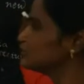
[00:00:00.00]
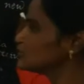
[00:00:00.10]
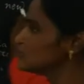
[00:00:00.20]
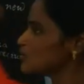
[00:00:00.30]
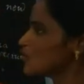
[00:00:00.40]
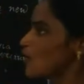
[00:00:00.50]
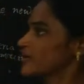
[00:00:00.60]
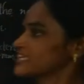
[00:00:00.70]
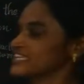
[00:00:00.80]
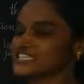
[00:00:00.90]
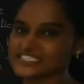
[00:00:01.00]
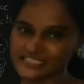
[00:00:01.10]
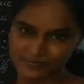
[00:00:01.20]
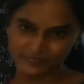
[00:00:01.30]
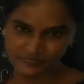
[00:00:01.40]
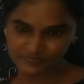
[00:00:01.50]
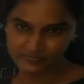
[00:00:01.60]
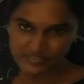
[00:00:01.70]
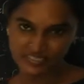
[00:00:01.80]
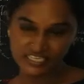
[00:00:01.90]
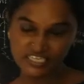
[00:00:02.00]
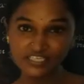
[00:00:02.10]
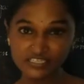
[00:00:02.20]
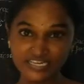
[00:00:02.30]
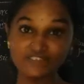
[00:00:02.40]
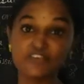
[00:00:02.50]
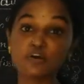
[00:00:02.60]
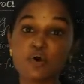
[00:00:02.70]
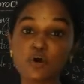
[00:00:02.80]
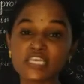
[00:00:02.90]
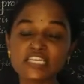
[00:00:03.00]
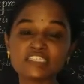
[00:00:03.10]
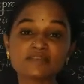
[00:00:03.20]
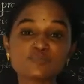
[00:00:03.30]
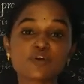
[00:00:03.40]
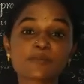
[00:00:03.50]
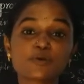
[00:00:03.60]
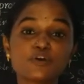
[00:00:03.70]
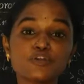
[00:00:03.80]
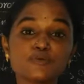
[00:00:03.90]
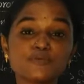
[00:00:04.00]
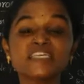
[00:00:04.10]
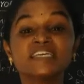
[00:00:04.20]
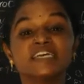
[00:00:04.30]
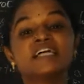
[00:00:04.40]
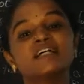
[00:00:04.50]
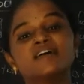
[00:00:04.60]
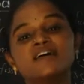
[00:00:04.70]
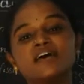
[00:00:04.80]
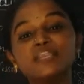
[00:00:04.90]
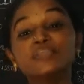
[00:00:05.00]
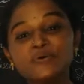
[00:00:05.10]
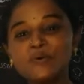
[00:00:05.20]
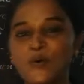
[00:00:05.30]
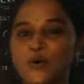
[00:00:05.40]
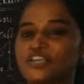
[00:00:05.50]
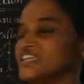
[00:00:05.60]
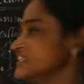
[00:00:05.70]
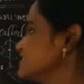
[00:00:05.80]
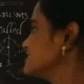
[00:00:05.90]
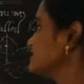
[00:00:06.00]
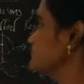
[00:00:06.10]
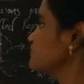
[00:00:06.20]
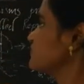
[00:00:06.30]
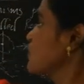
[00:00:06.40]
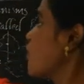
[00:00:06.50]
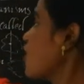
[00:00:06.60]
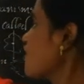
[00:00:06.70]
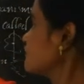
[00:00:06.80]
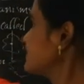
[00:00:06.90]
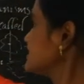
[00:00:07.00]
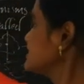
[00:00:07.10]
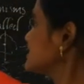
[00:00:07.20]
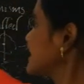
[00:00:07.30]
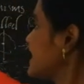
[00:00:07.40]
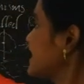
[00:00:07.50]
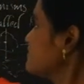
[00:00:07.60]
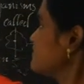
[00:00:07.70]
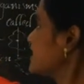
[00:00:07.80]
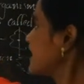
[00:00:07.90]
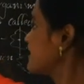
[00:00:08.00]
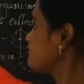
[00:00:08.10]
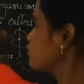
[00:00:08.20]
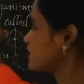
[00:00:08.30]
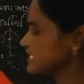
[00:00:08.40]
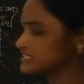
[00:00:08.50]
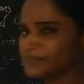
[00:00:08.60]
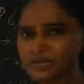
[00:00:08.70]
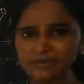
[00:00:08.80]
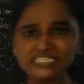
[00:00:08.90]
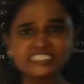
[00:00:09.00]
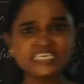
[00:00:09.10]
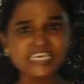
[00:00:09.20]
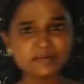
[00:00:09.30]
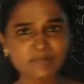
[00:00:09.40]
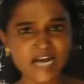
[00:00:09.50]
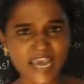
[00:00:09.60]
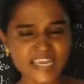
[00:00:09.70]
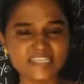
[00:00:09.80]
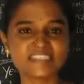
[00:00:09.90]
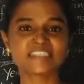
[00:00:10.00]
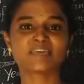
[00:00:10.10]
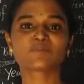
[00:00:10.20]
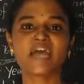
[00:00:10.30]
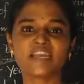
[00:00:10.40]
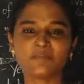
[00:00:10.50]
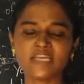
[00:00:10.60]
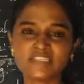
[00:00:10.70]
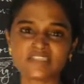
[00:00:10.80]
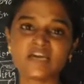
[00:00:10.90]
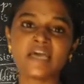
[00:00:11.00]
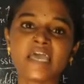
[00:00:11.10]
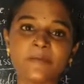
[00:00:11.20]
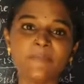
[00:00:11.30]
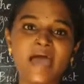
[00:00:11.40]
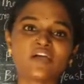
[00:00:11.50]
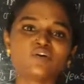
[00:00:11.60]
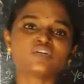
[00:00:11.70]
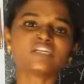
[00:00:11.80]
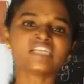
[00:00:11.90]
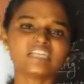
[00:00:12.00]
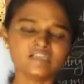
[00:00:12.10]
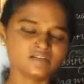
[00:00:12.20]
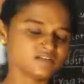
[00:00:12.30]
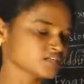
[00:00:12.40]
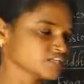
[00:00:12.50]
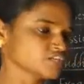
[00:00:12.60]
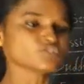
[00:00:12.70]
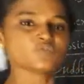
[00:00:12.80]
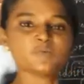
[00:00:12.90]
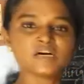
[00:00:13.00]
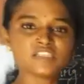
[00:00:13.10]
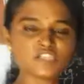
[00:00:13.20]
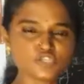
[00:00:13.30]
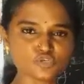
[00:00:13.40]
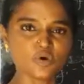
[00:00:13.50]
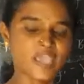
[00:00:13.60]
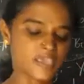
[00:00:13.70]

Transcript: new organism. Here living organisms are producing new organism of the same kind. What is meant by same kind? Same kind means a mango tree gives birth to